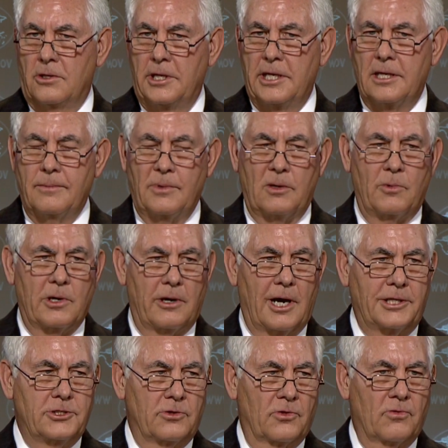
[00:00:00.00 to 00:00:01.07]
your enemy. We're
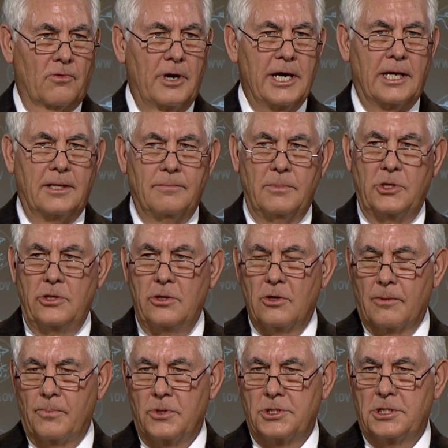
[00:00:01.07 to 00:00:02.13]
not your threat, but you
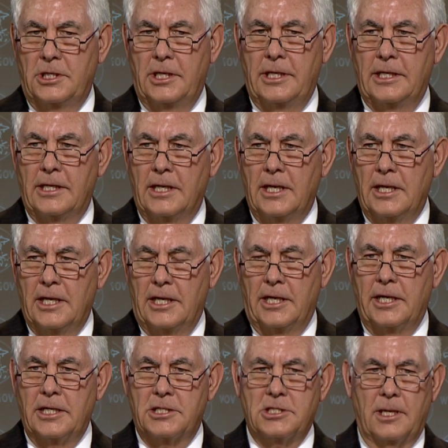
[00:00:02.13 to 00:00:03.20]
are presenting an
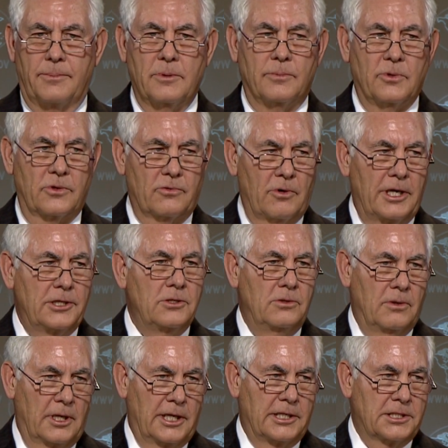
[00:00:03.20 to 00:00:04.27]
unacceptable threat
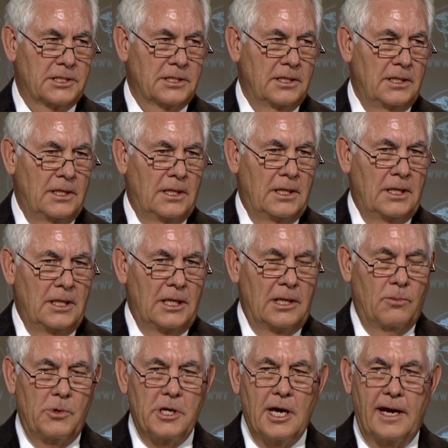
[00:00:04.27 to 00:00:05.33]
to us,
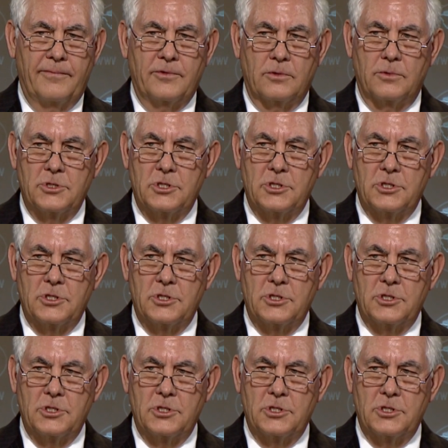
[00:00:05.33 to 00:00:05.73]
and we have to